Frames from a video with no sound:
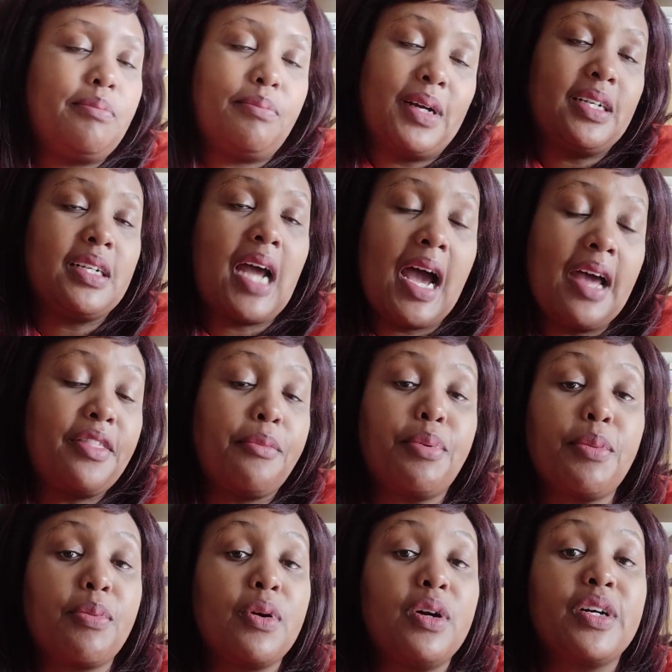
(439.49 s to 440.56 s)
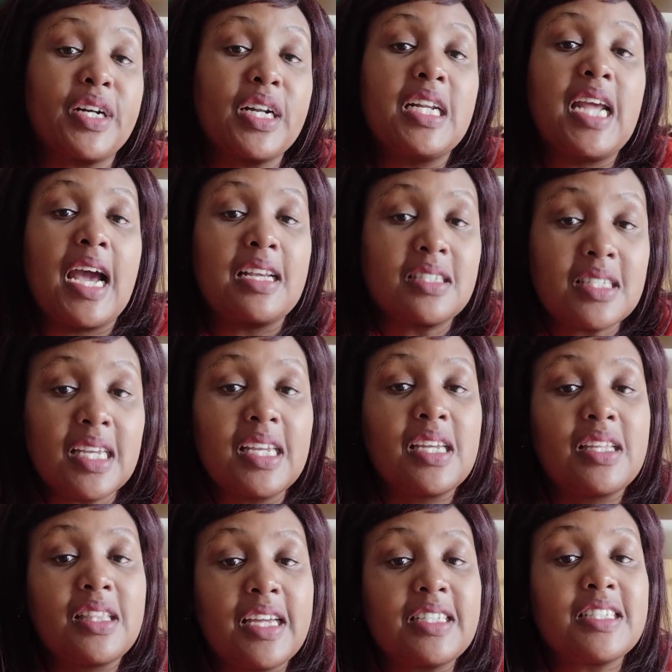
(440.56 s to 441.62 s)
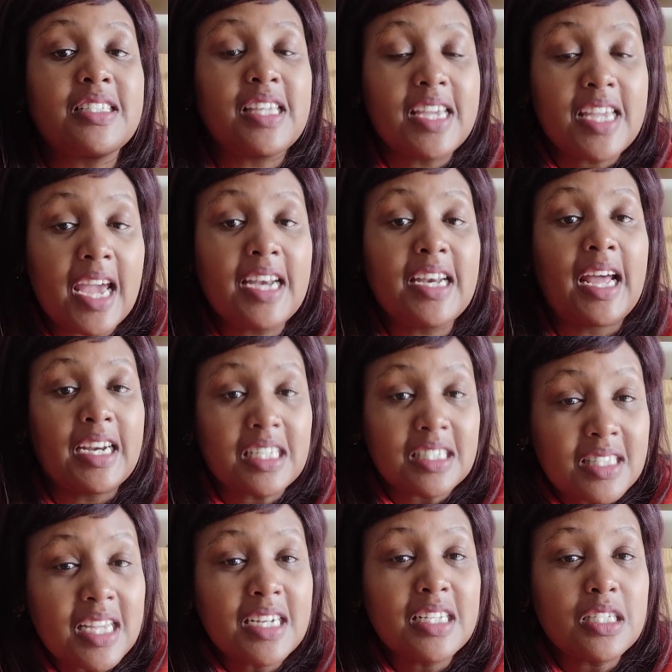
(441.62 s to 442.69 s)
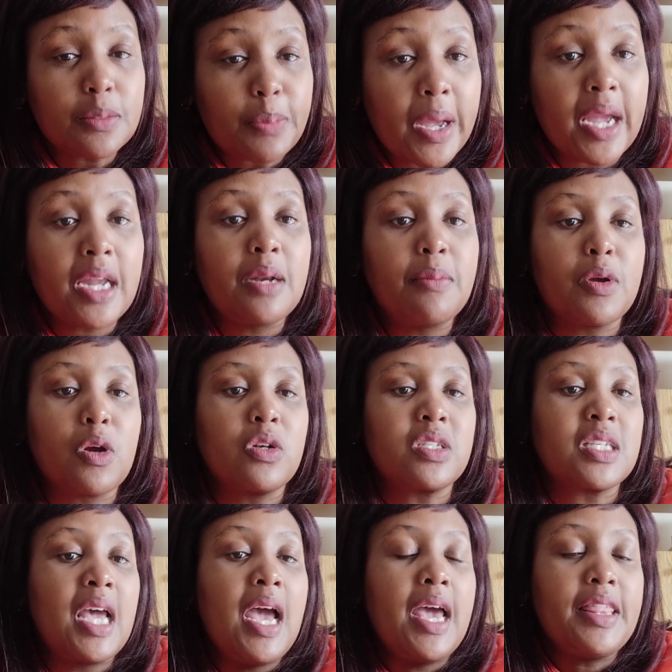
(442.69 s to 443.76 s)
But other people really are saying that they can understand his pain, because